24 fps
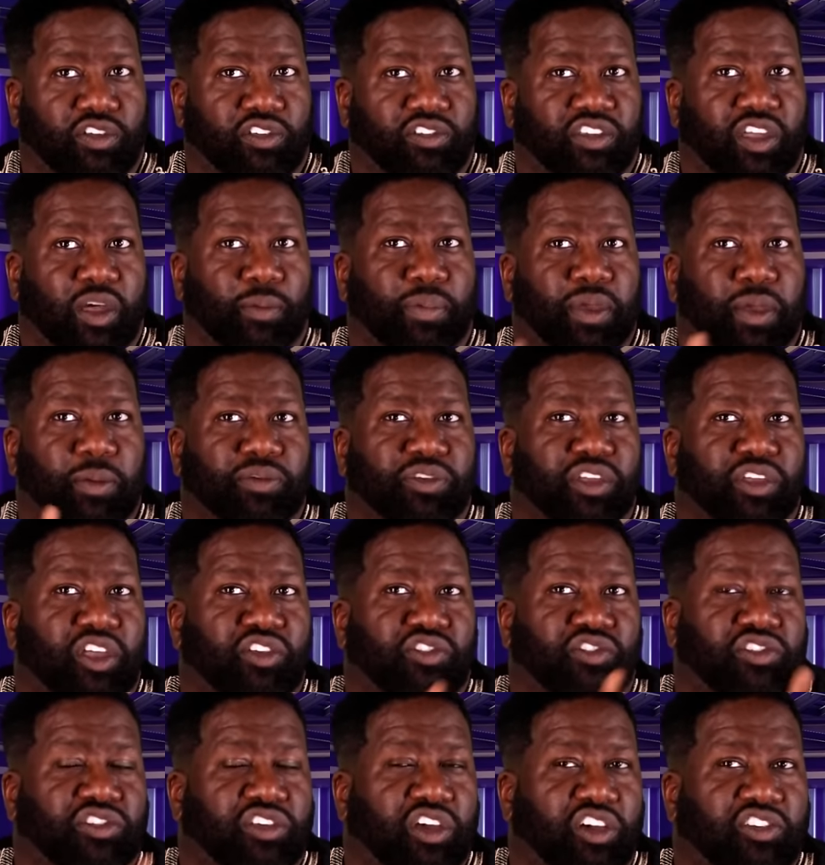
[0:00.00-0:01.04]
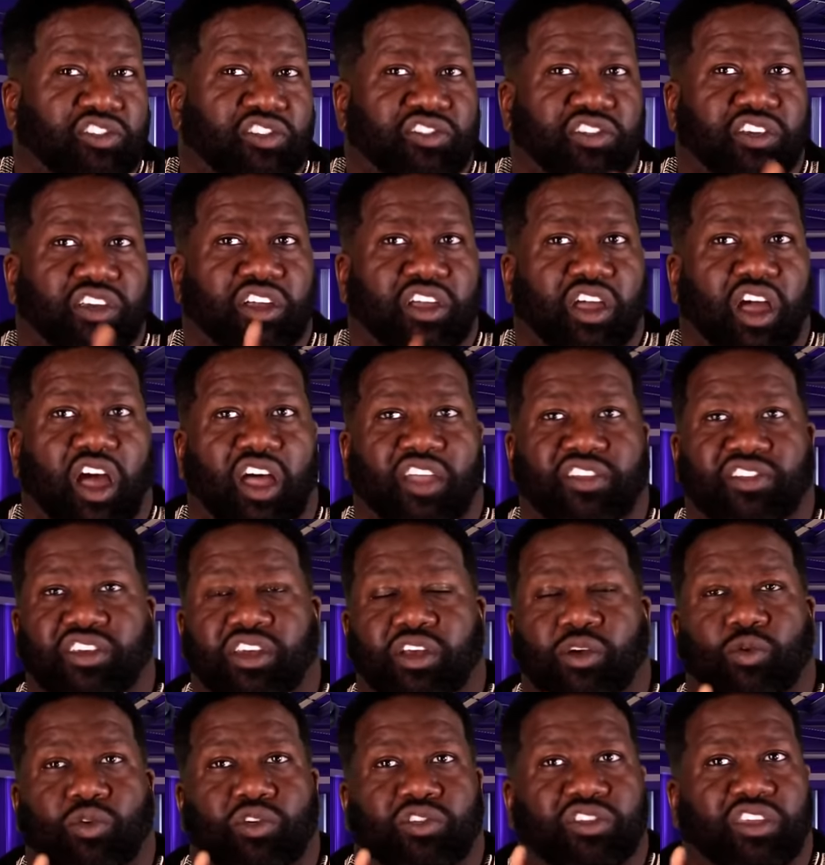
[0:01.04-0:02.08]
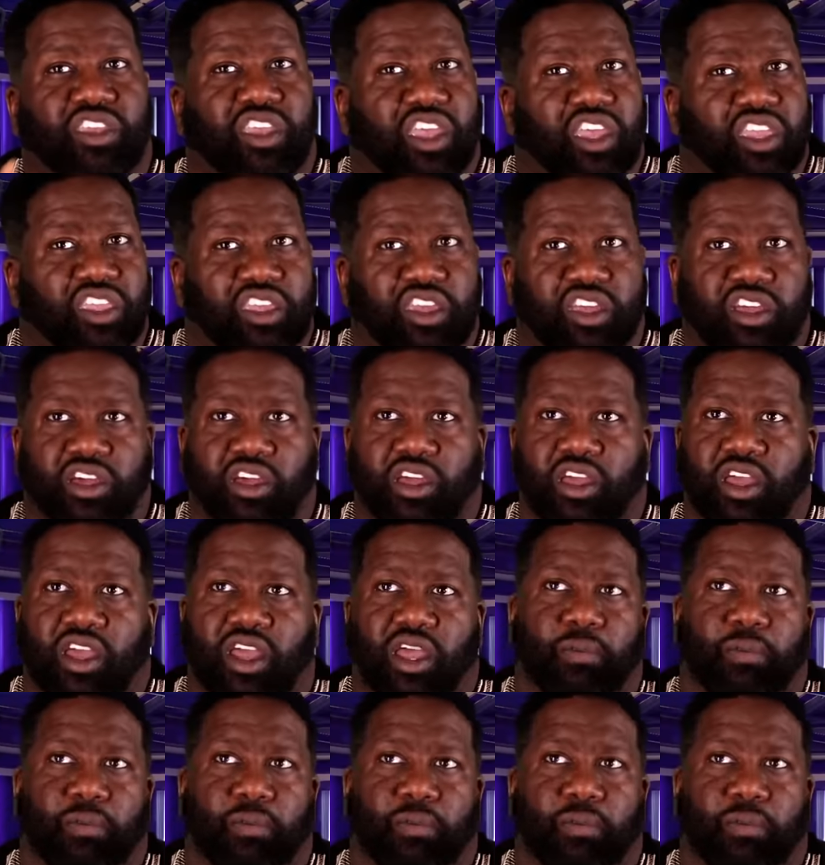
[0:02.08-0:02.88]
Some people's introduction to the continent was Kenya,